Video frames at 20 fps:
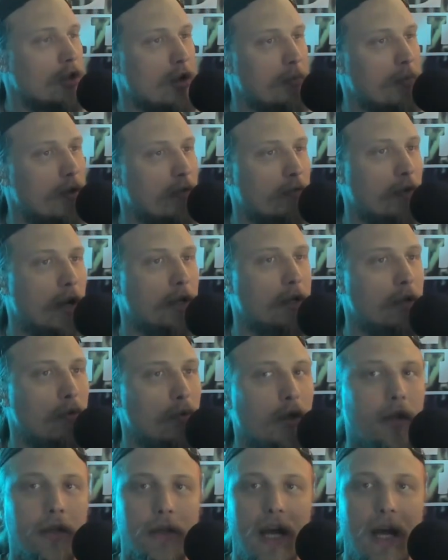Don't be afraid to
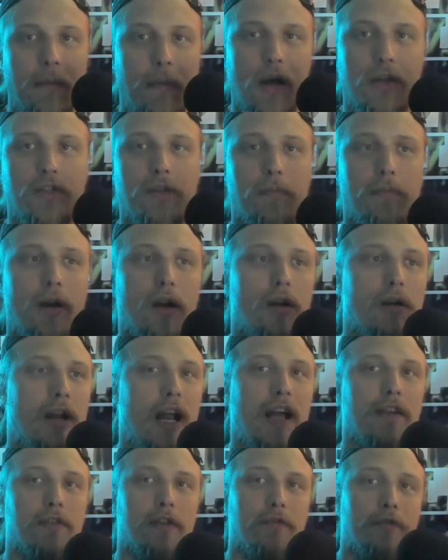really type out some
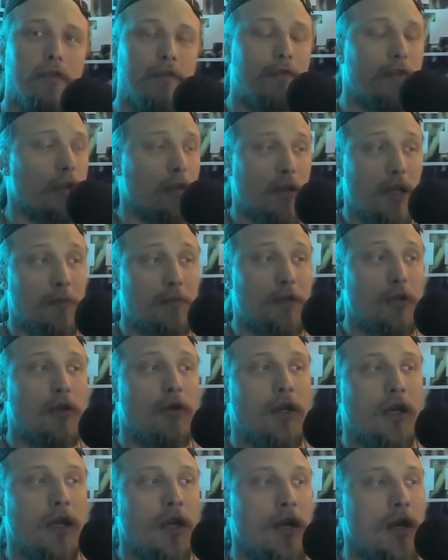paragraphs if you're feeling up
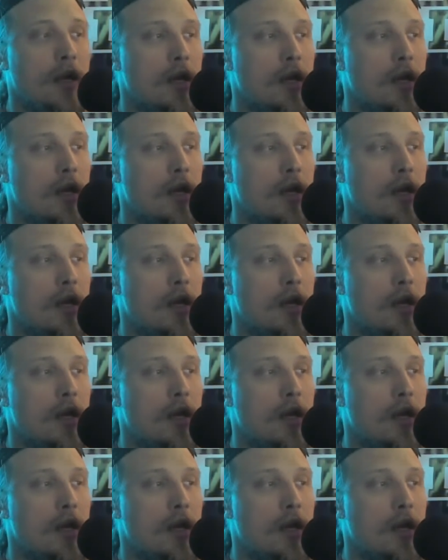to it.